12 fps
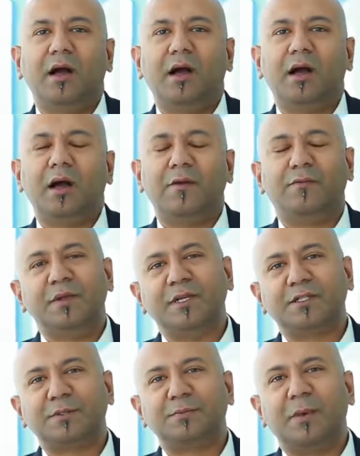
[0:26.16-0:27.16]
I've
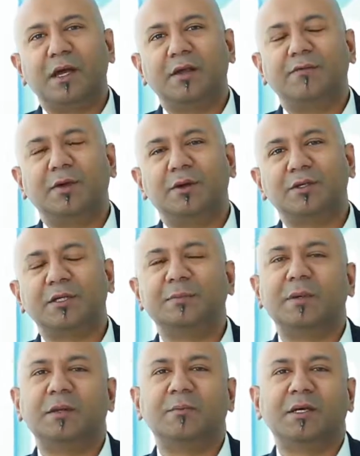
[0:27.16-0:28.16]
finished my
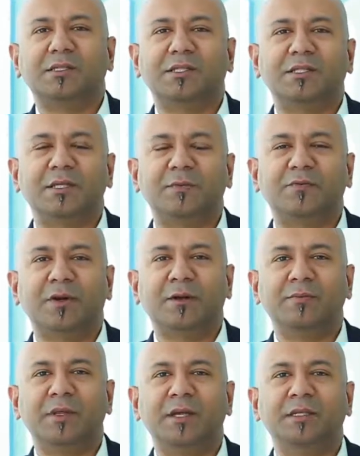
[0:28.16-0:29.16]
fellowship and mastership
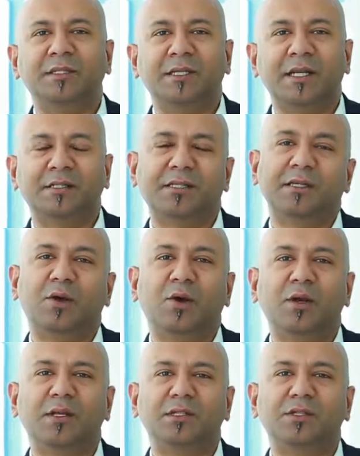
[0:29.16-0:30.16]
from the International
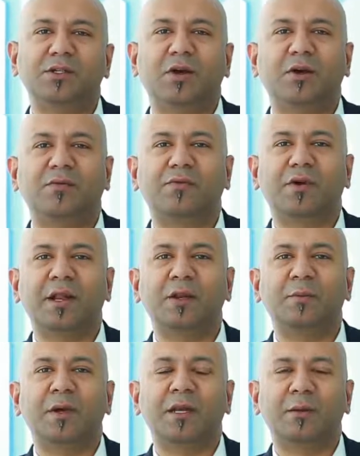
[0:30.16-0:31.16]
College of
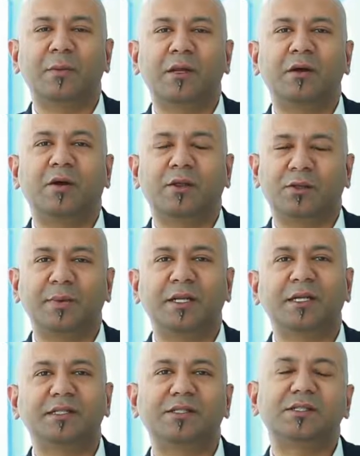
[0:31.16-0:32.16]
Craniomandibular
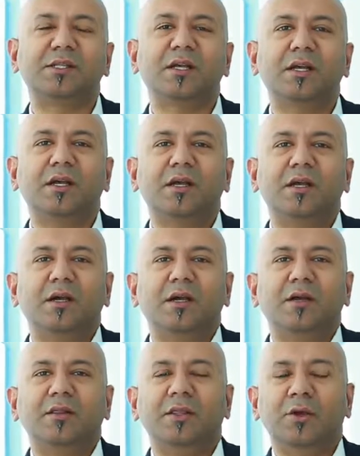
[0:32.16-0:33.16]
Orthopedics,
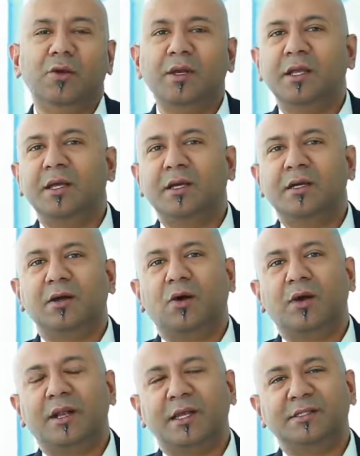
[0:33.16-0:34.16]
the only
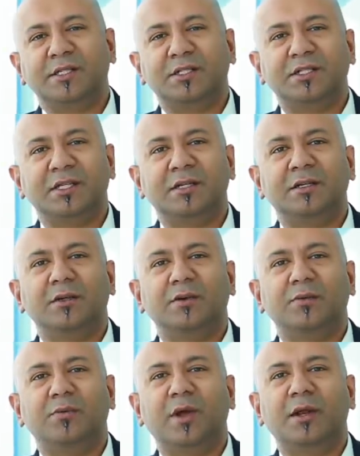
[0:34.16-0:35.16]
organization
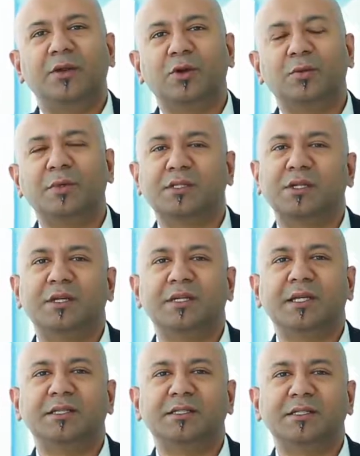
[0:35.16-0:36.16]
where neuromuscular
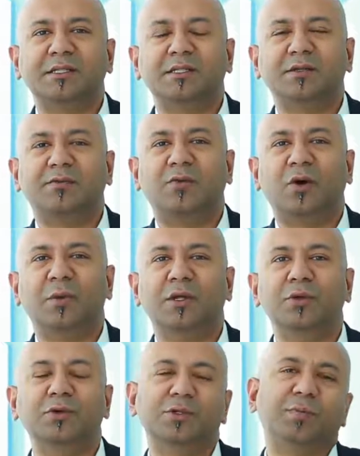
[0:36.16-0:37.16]
dentists form a
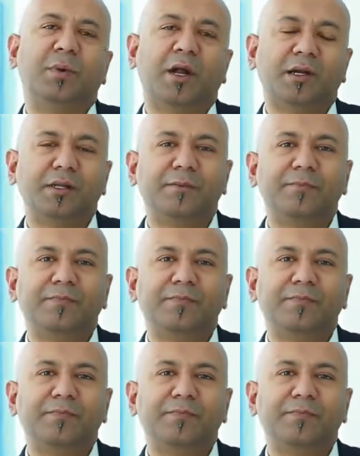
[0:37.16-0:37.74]
huge part.